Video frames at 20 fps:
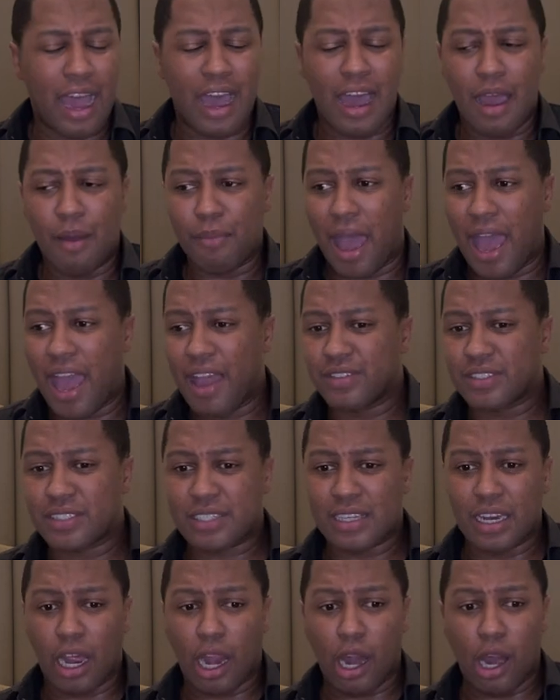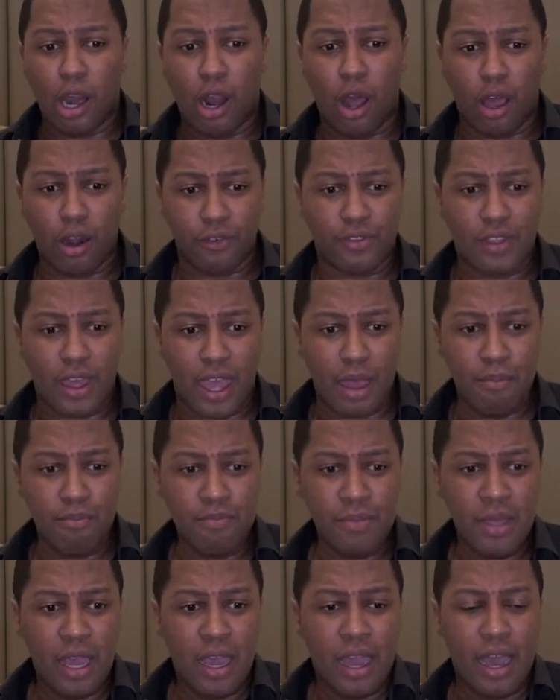Um, I haven't seen a lot of
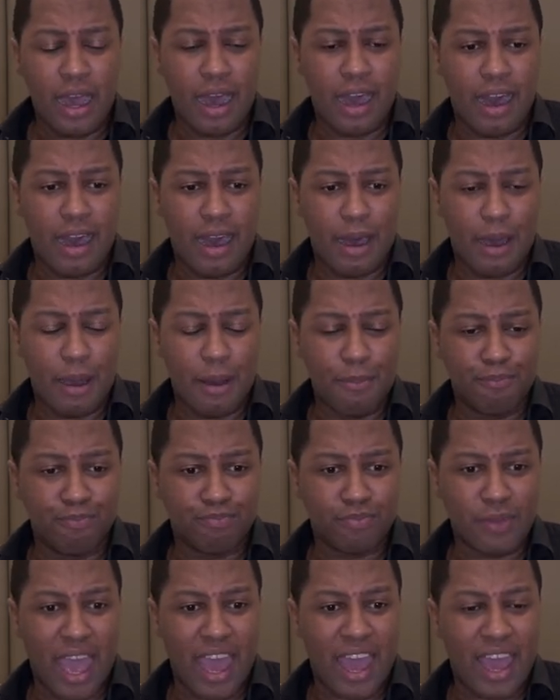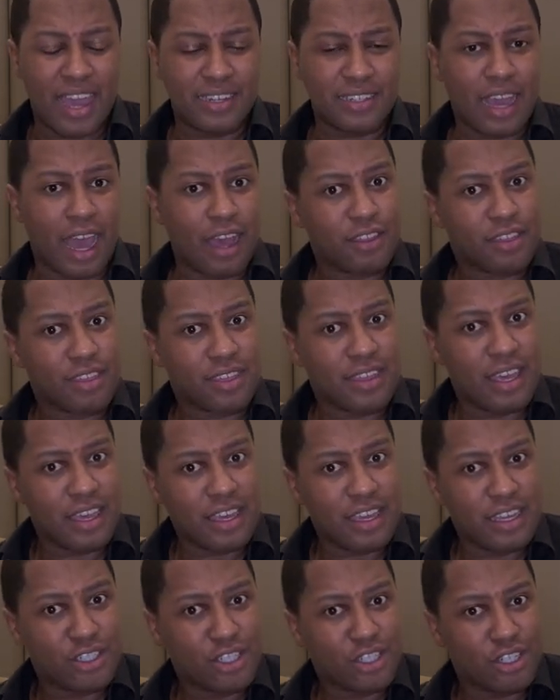them um, and I
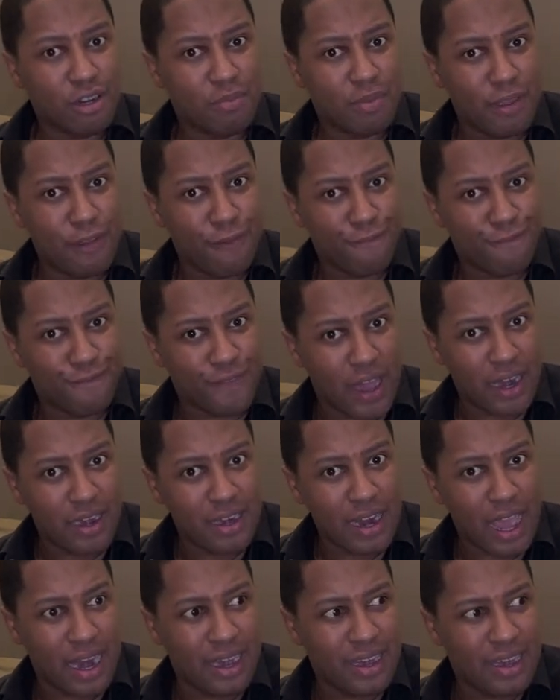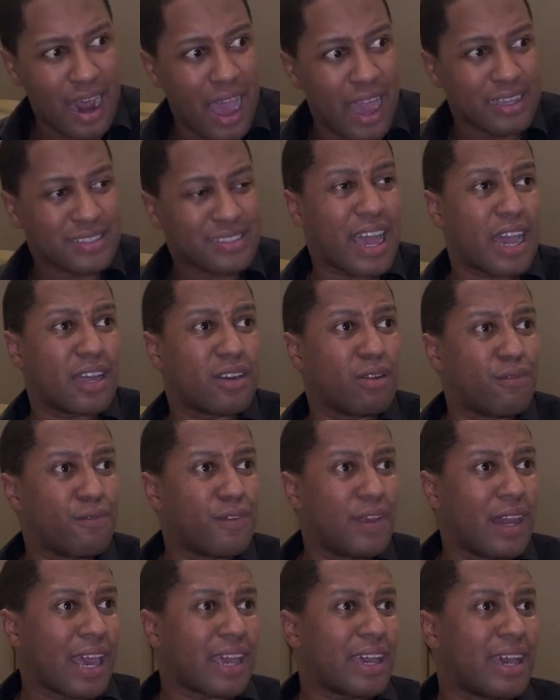think it should be fun and nice. I don't
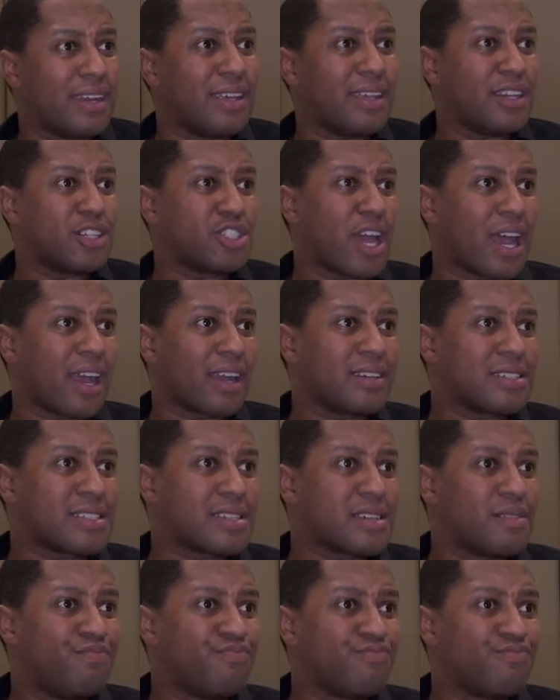feel like I need a jacket.